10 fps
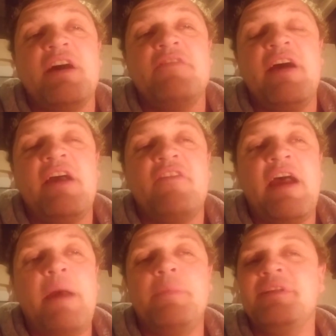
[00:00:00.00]
if that ever
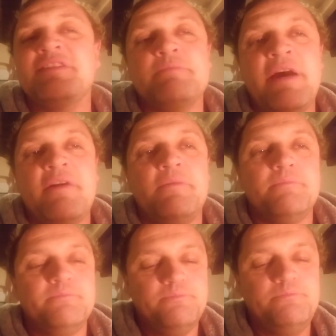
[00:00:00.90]
happened, it doesn't matter.
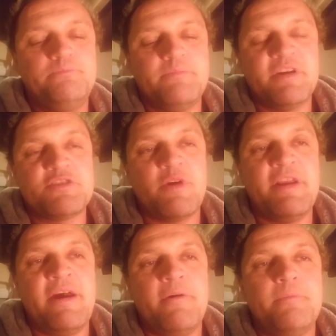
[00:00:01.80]
Because
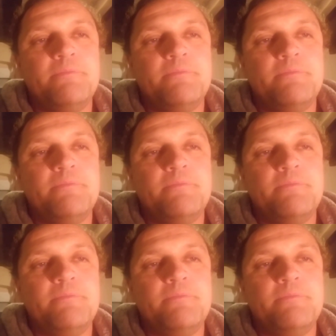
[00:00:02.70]
right now,